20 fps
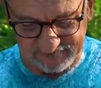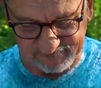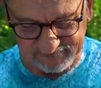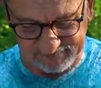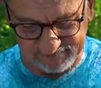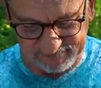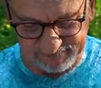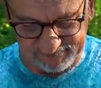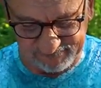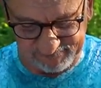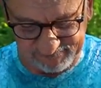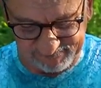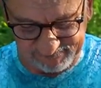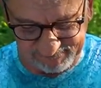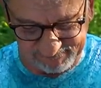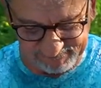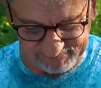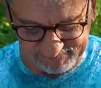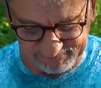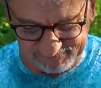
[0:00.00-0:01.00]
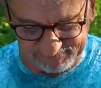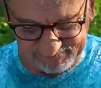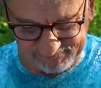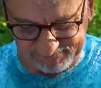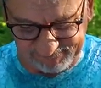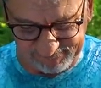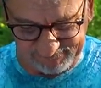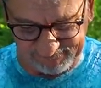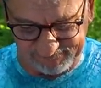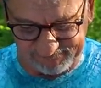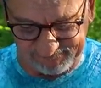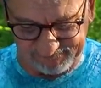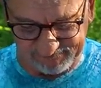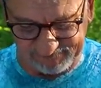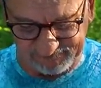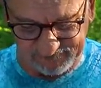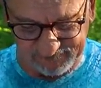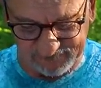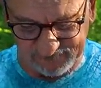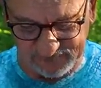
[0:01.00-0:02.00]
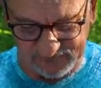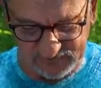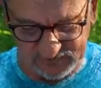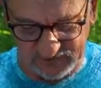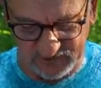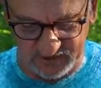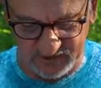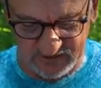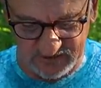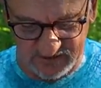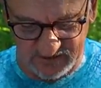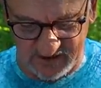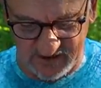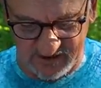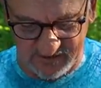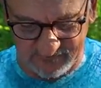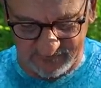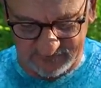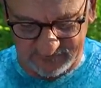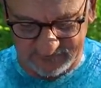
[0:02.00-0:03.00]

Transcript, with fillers: Mm, mm, mm. Look at that.